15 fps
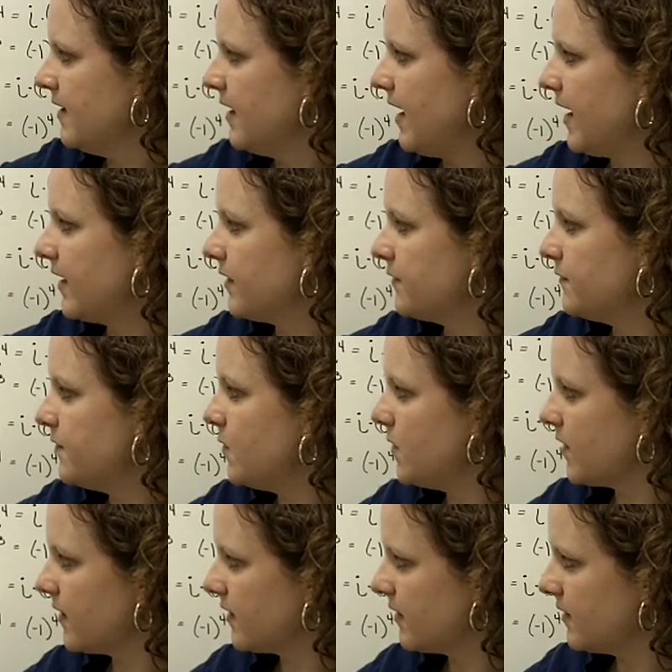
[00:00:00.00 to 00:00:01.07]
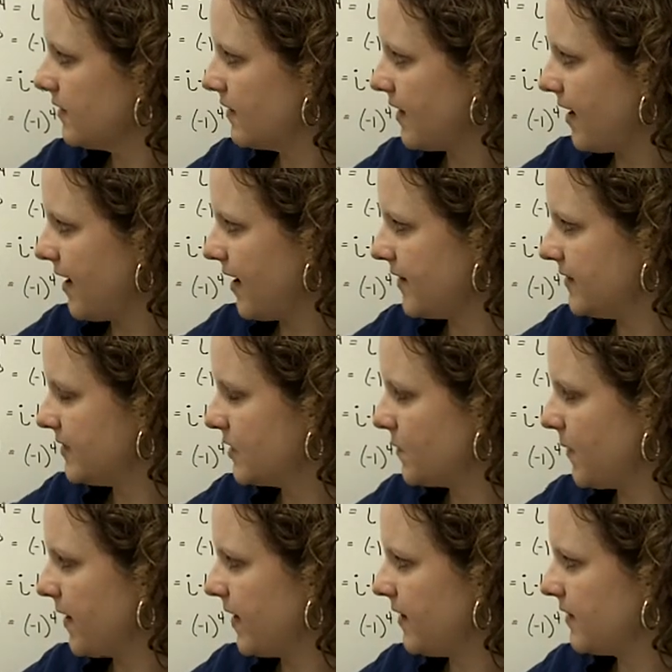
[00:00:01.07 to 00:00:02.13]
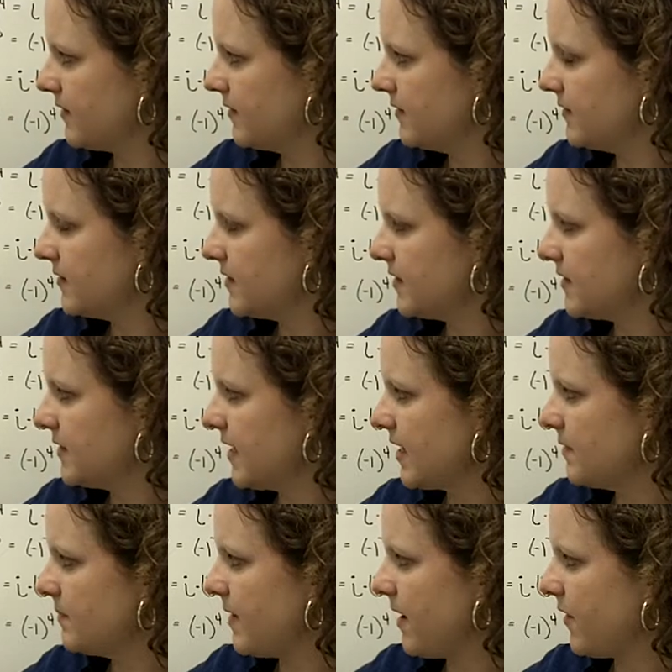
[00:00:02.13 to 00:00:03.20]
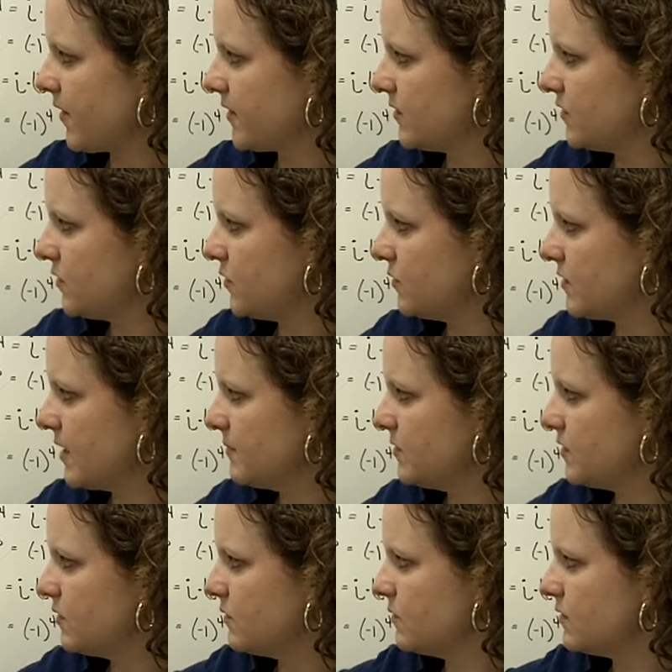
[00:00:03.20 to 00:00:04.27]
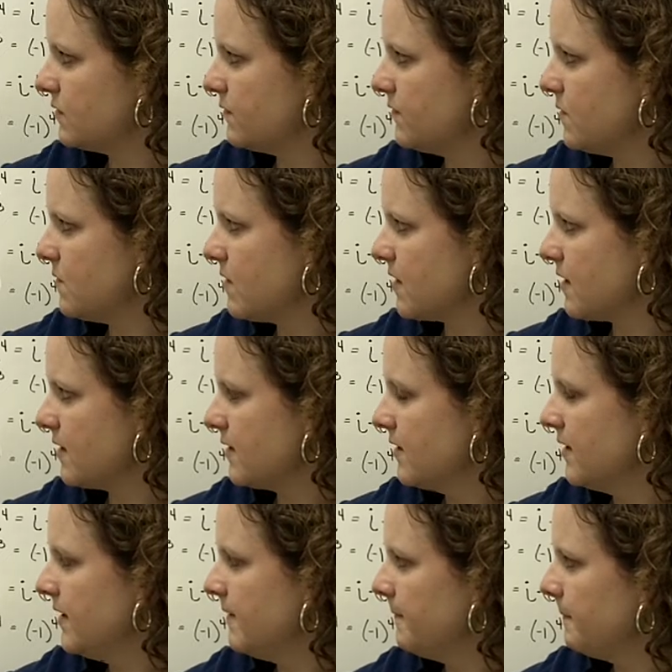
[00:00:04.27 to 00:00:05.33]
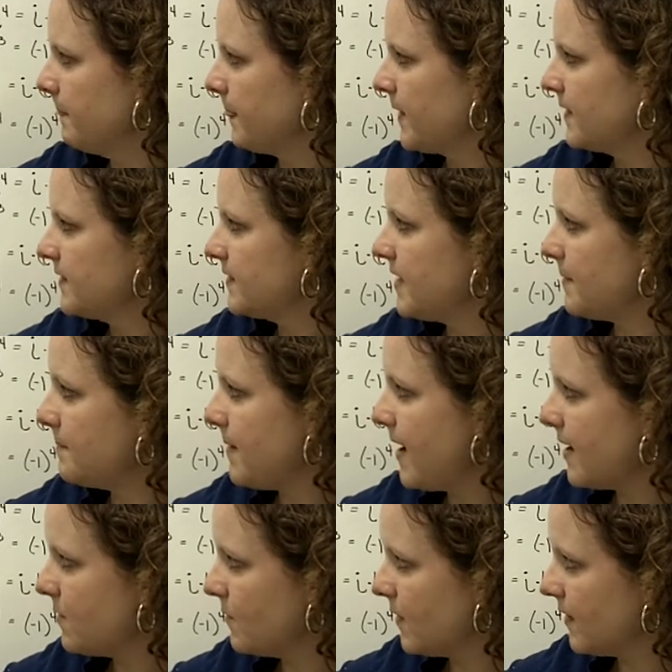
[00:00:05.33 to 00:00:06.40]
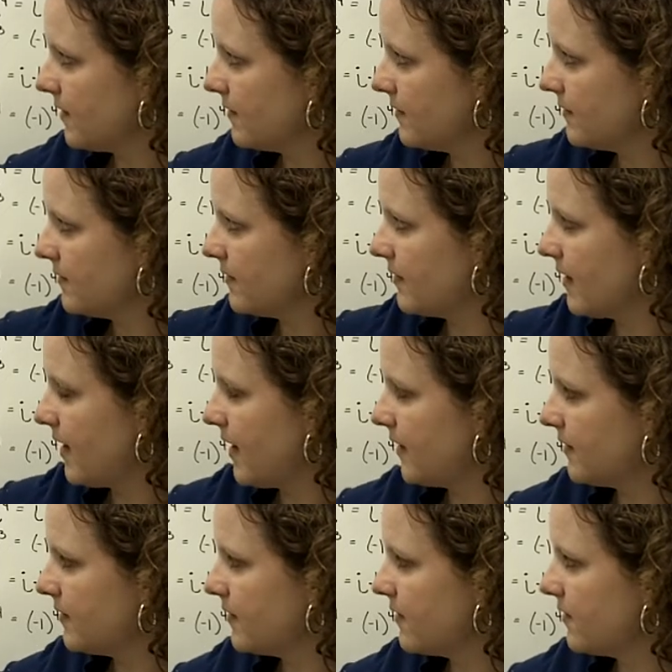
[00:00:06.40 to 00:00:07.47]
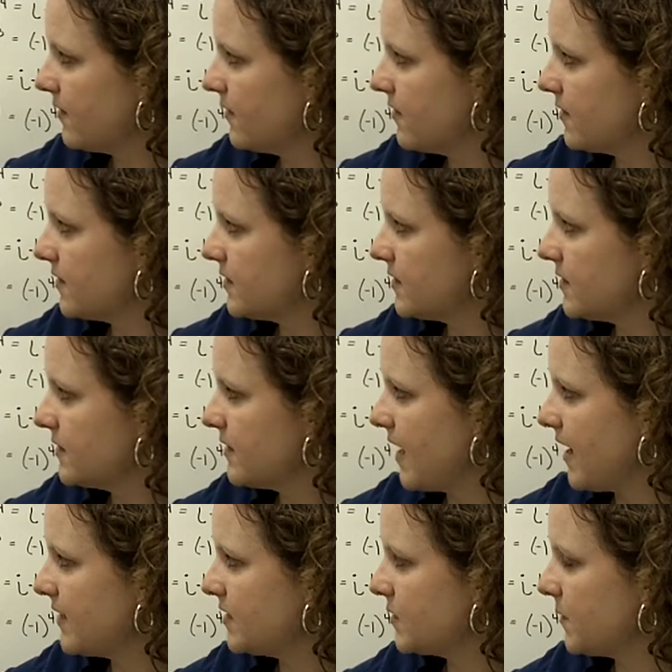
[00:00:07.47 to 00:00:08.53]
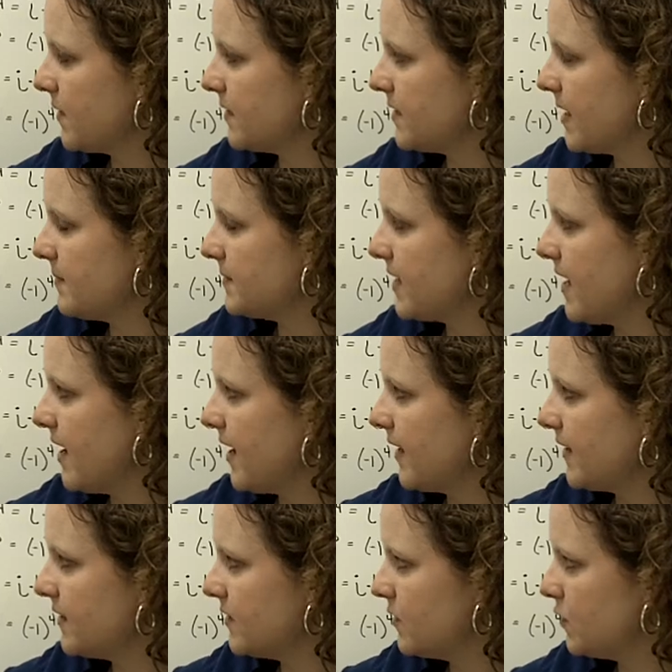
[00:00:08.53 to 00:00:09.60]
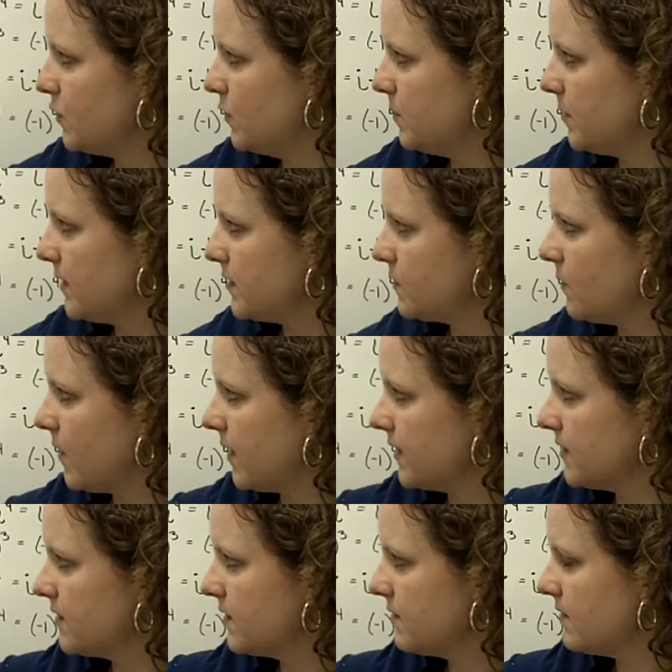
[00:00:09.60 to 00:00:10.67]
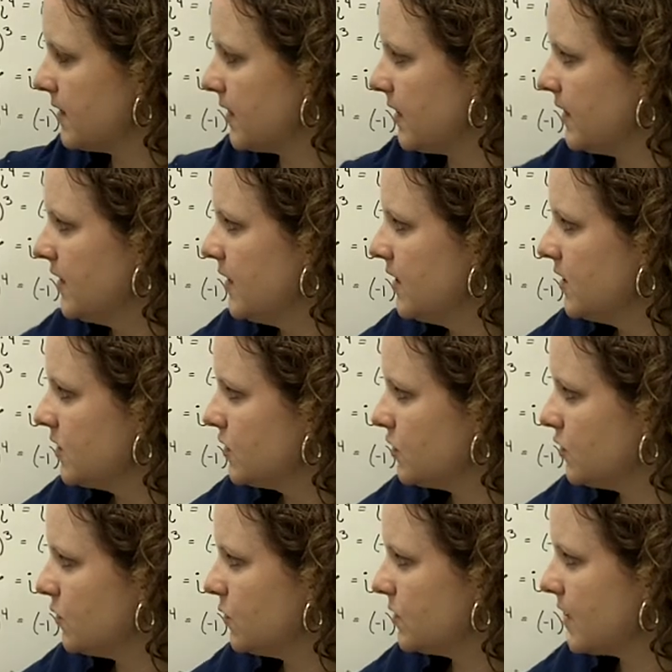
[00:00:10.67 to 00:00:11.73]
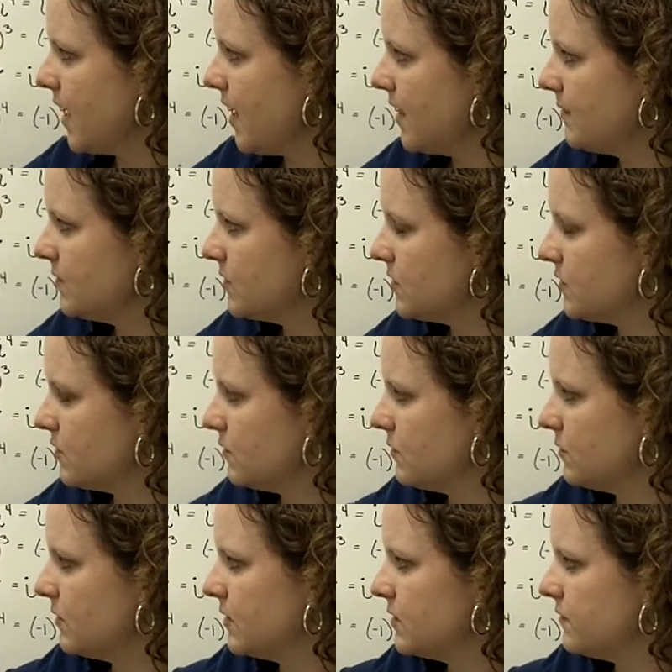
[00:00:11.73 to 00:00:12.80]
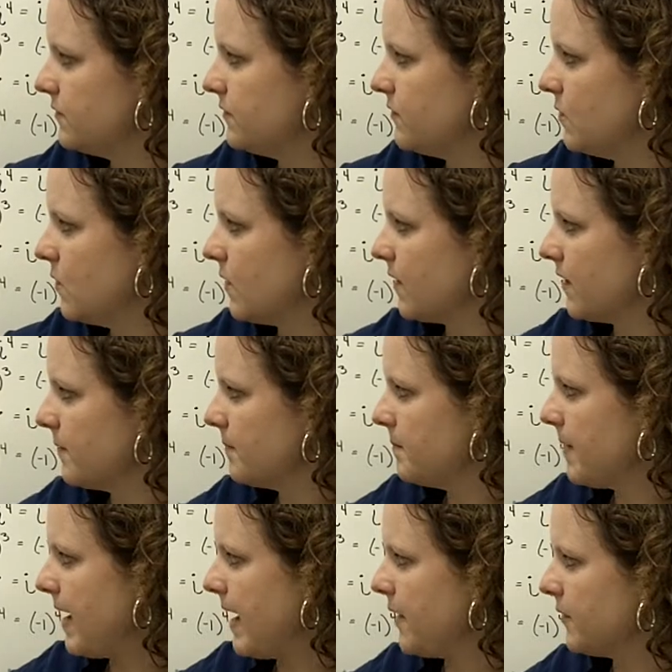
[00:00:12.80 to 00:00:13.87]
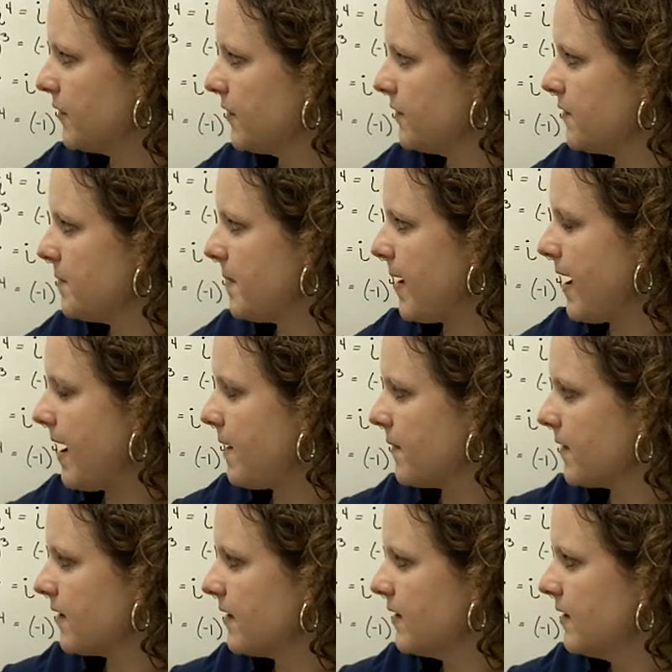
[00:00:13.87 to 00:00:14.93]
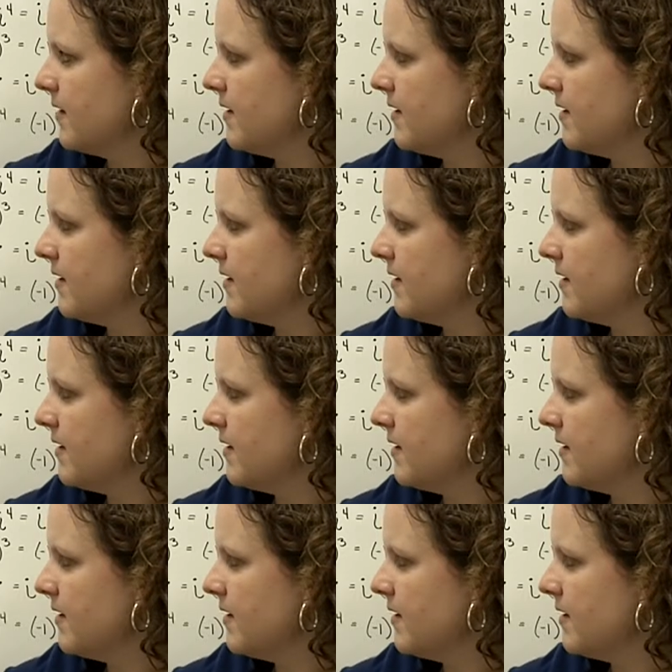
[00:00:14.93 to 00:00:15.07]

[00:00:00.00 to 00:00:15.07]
I to the fourth, I squared to the second power, because 2 times 2 is 4. Step back one, I to the third is I squared times I, because 2 plus 1 is 3. 2 times 2 is 4, power of a power.